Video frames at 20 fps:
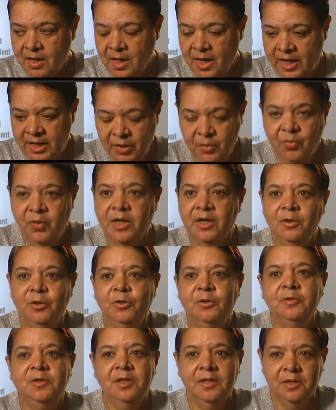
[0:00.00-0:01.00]
anyone
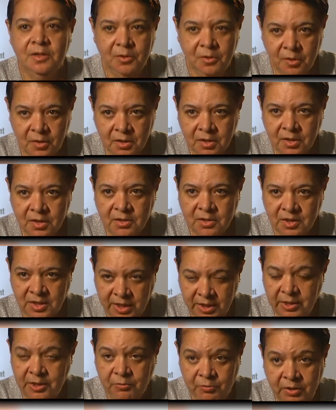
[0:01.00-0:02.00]
who
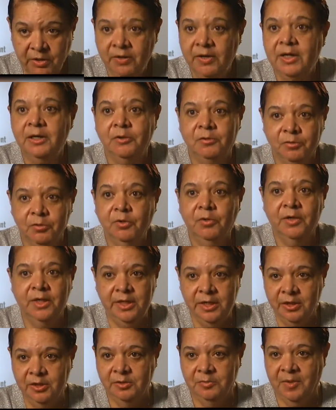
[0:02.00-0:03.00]
he really truly
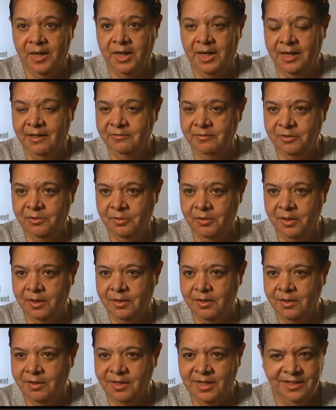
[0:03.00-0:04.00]
hears my life story.
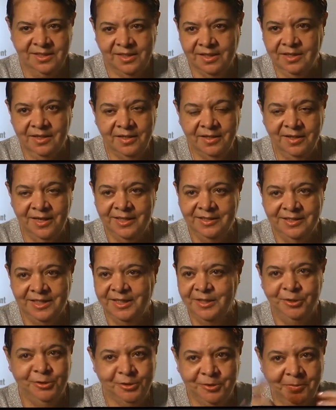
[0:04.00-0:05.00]
They they
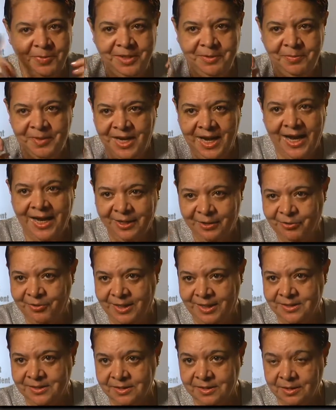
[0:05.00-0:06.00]
said you should be beyond
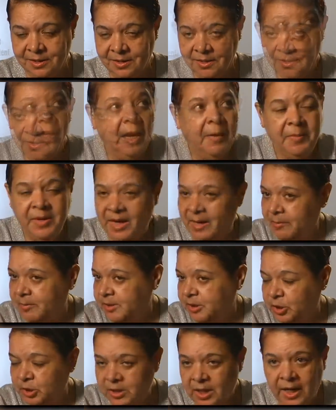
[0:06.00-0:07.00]
crazy. I mean, I've
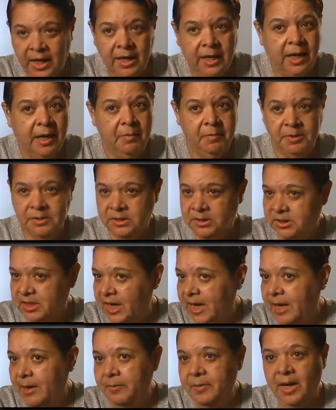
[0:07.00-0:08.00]
been shot, I've been
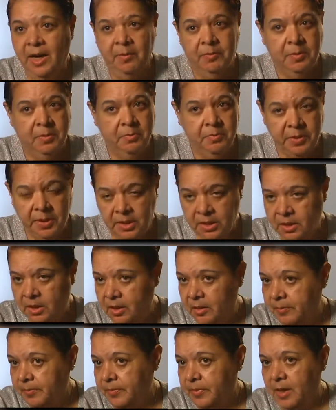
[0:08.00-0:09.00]
stabbed, I've been beat
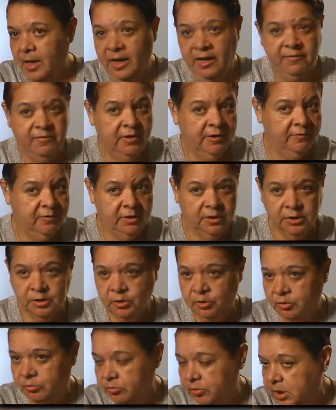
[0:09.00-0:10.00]
up, I've lived in the
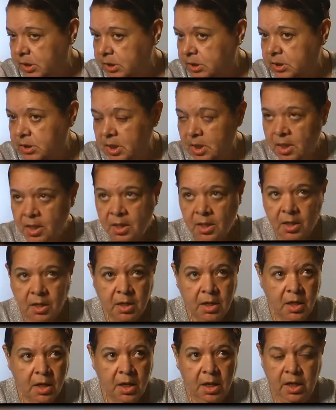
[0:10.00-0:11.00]
streets,
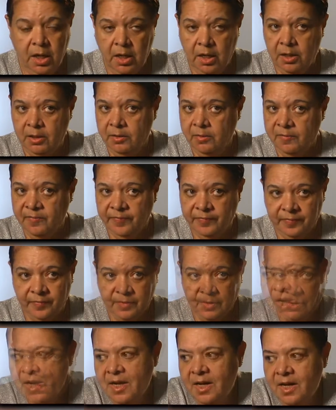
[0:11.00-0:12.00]
and
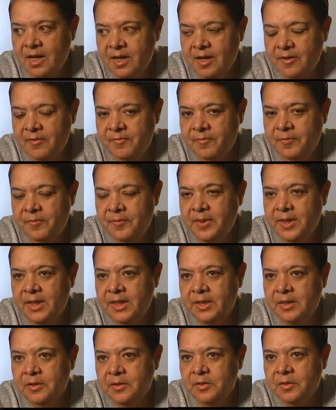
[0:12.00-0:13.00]
I've
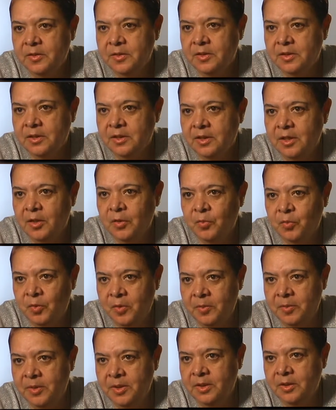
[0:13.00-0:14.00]
been a
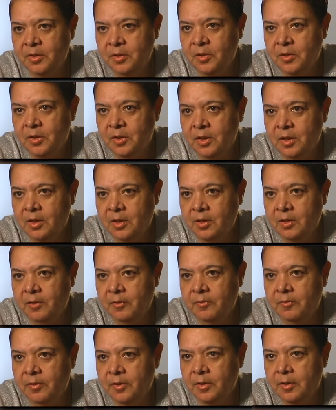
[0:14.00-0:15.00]
woman
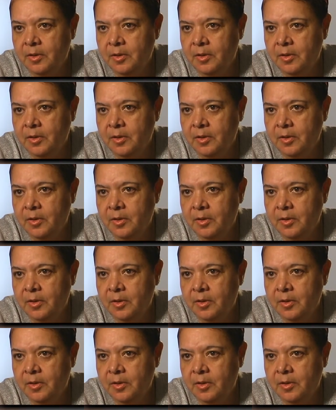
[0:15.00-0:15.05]
of